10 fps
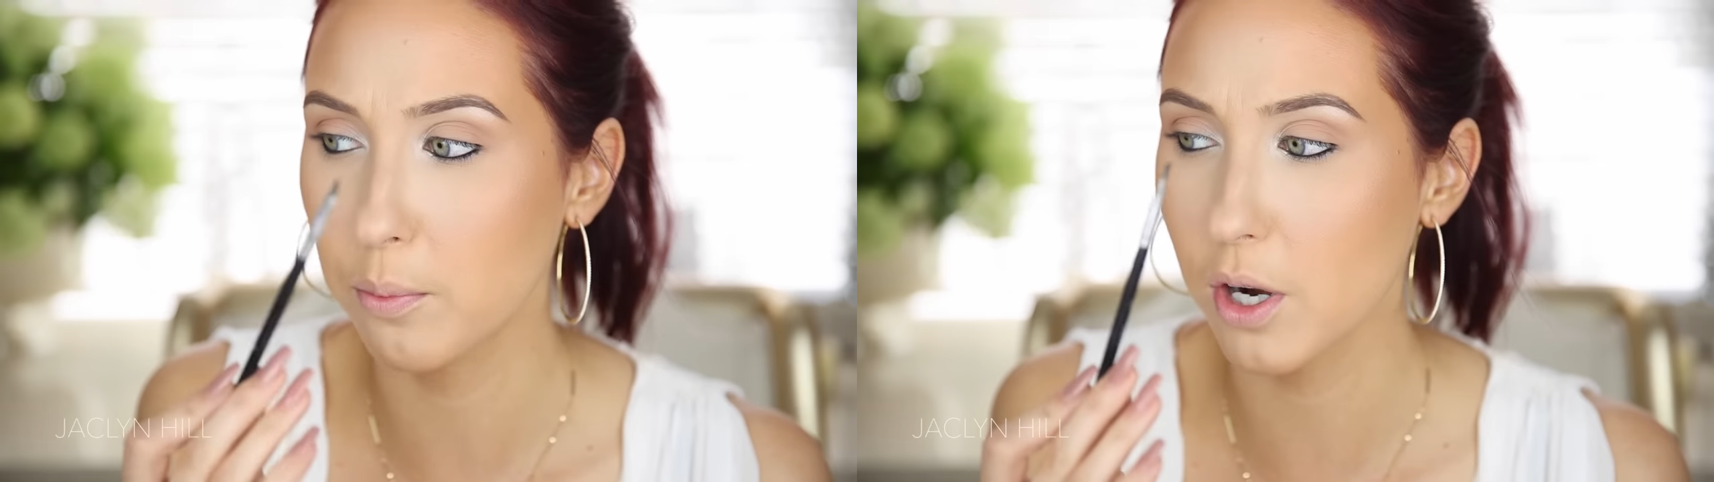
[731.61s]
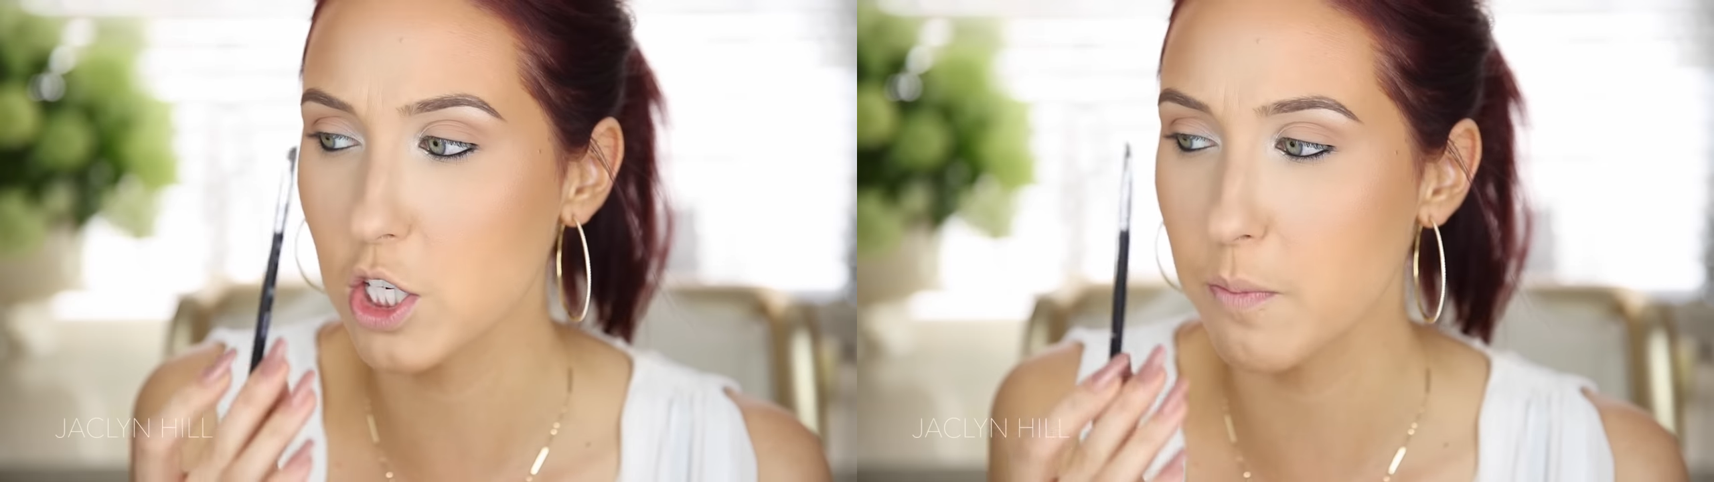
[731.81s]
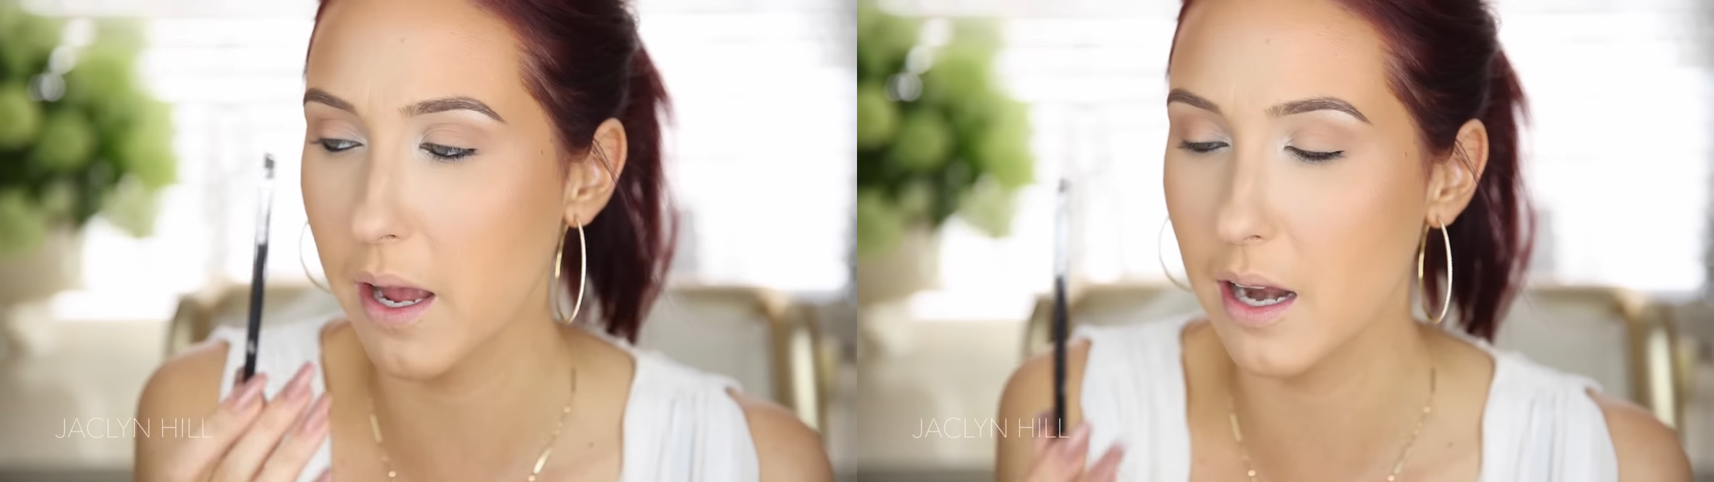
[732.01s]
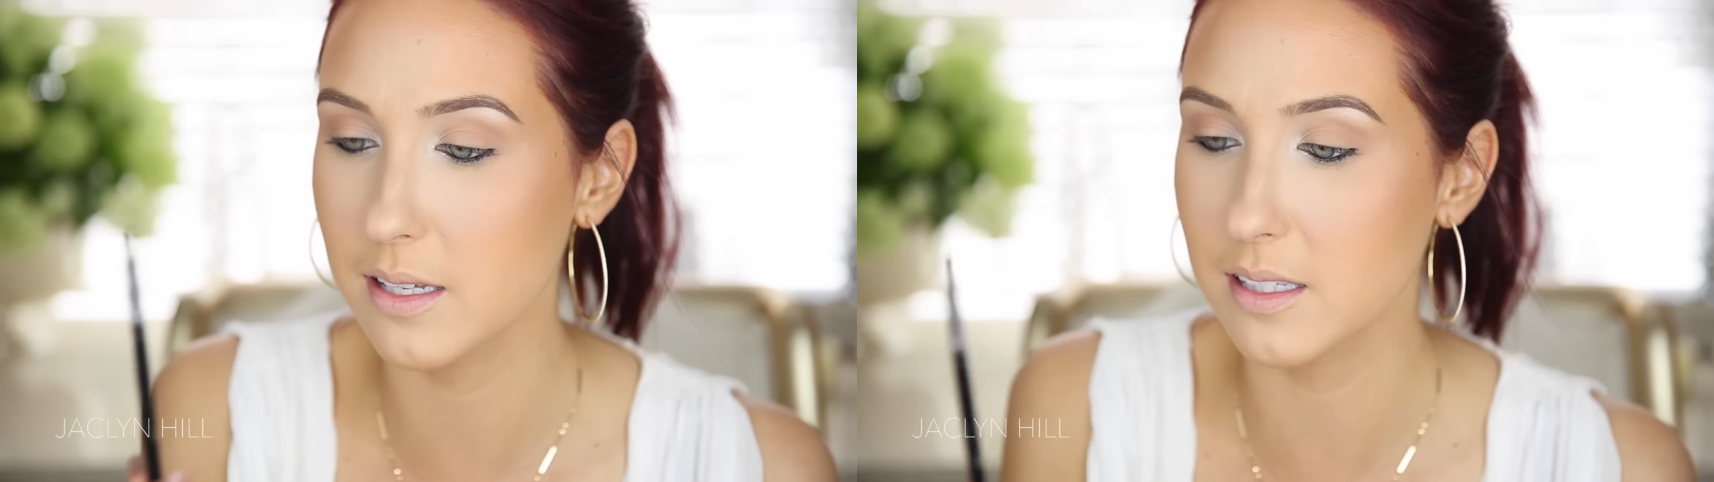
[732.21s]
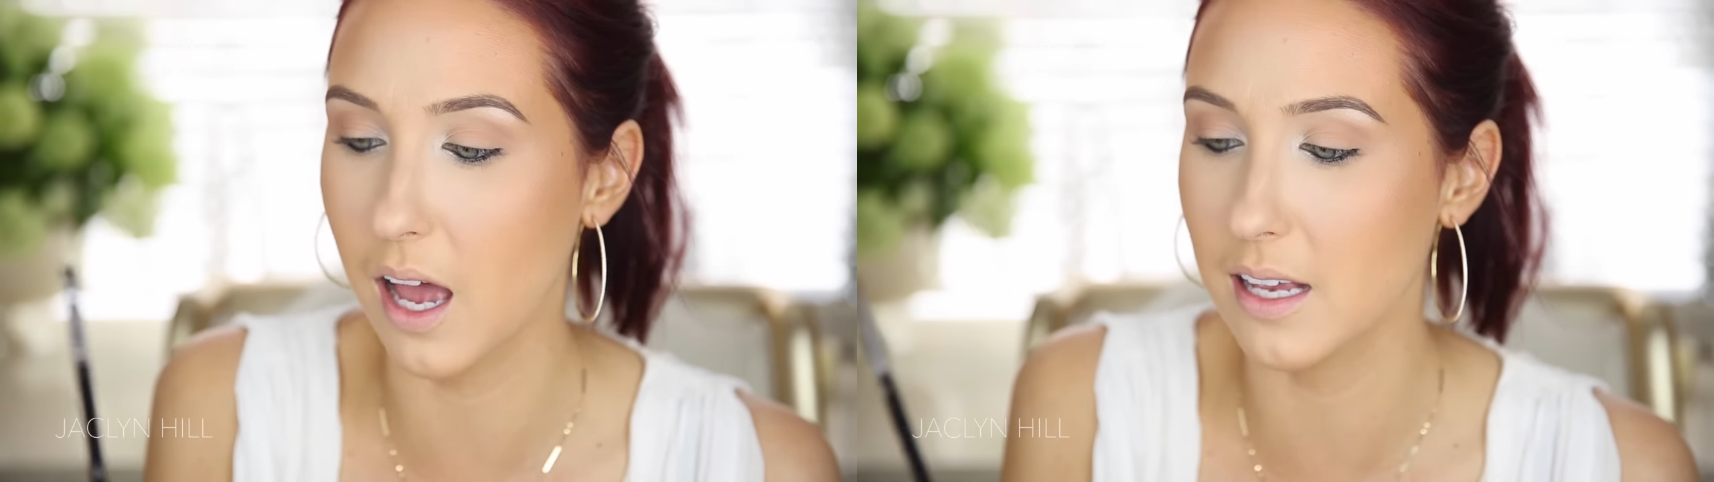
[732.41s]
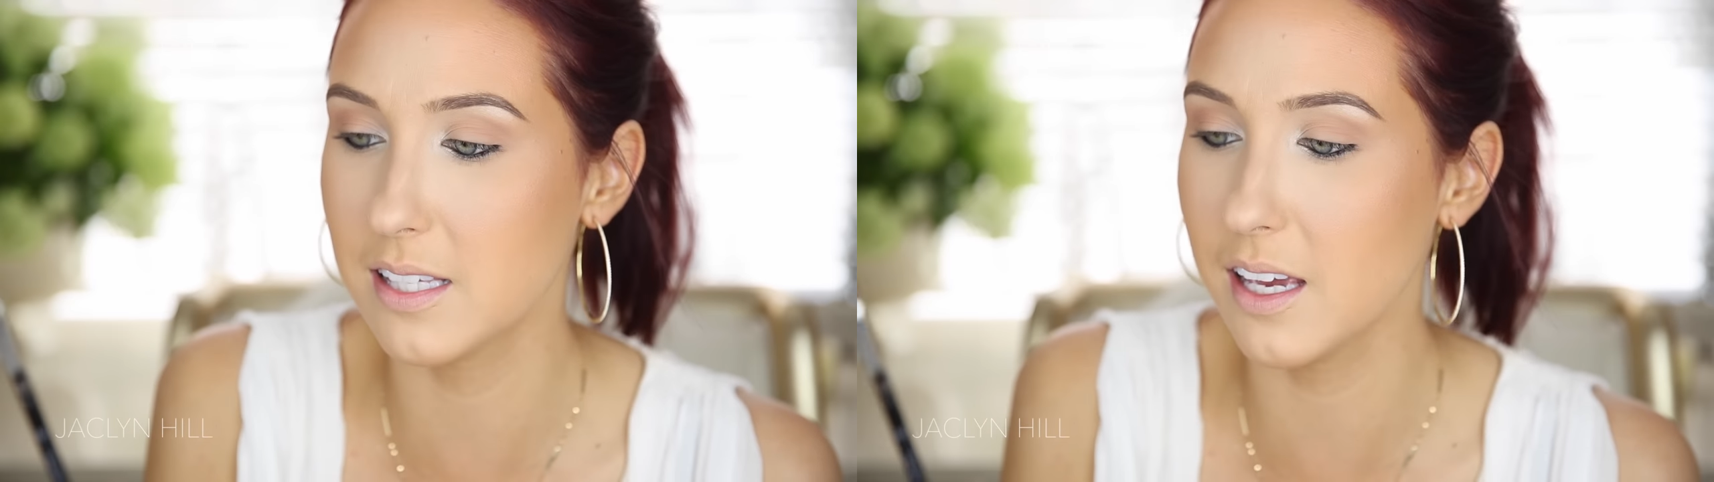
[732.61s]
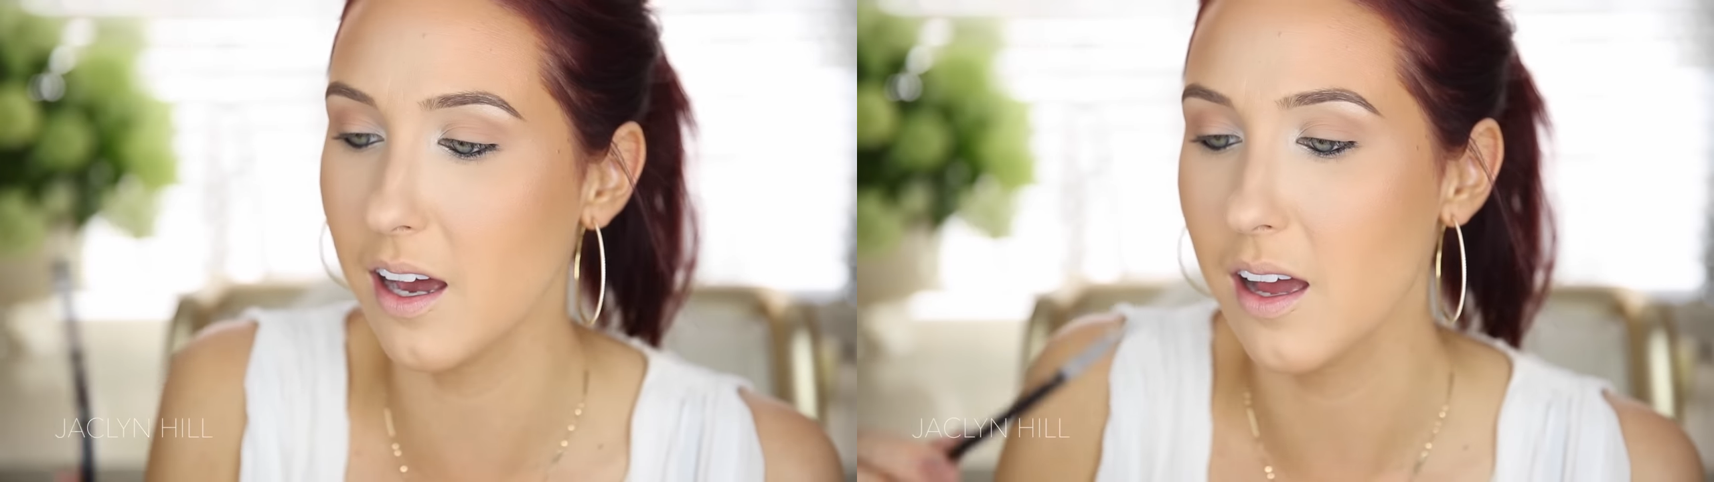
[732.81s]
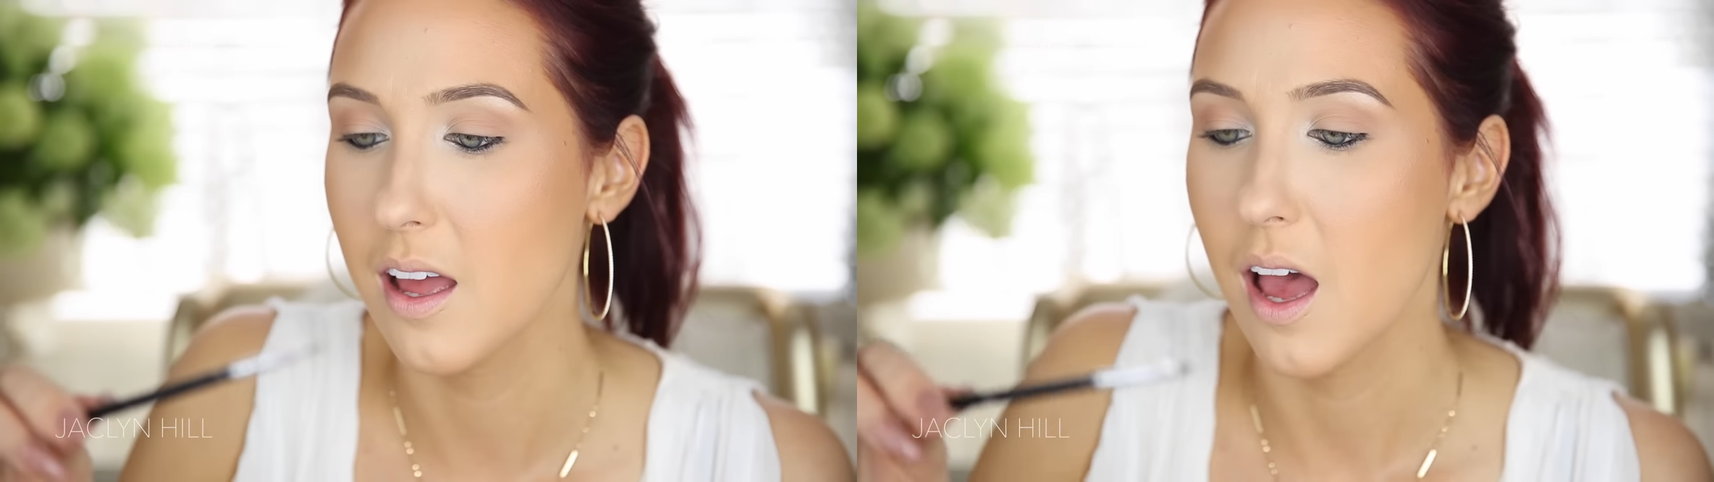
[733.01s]
brush by
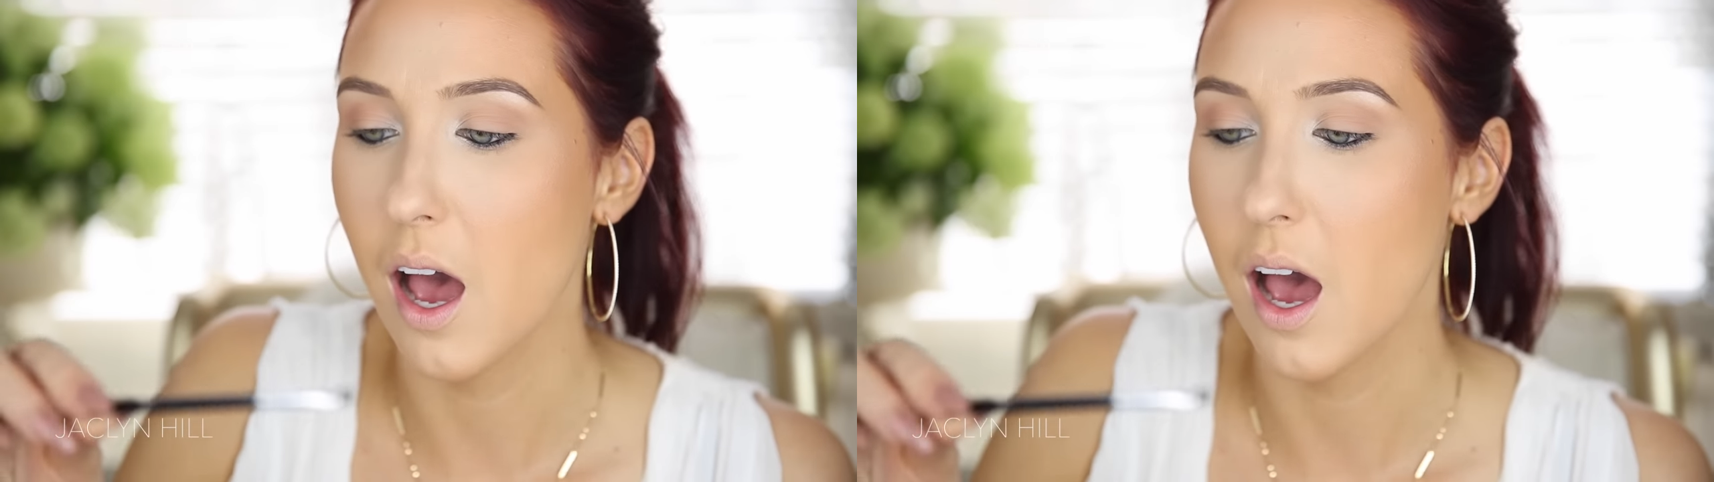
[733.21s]
Anastasia.